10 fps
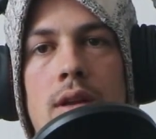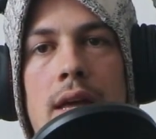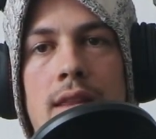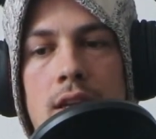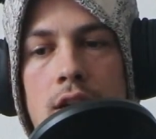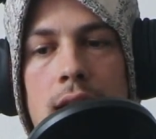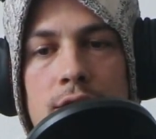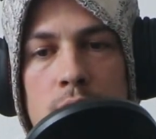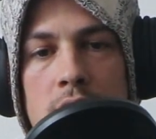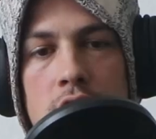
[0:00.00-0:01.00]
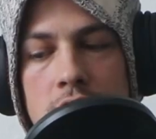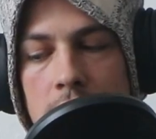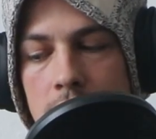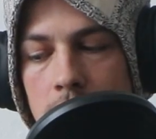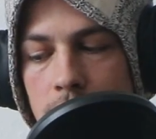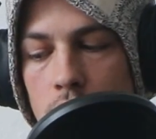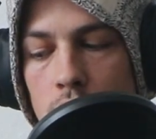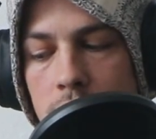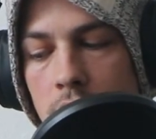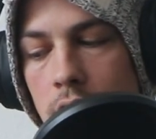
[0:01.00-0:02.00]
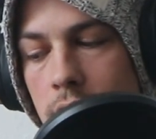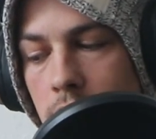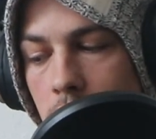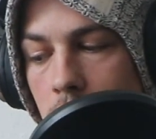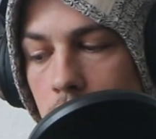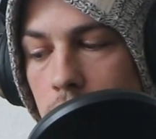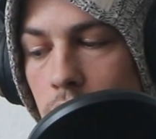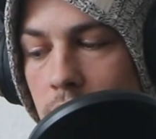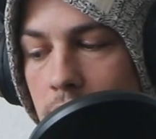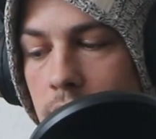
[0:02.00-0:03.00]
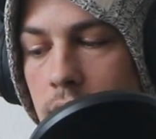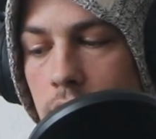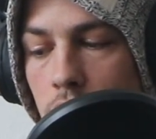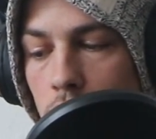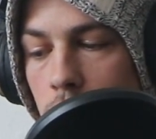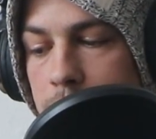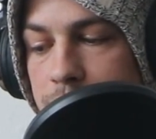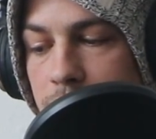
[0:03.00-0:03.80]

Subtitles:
I think you're going to have a better chance of holding on to that goal.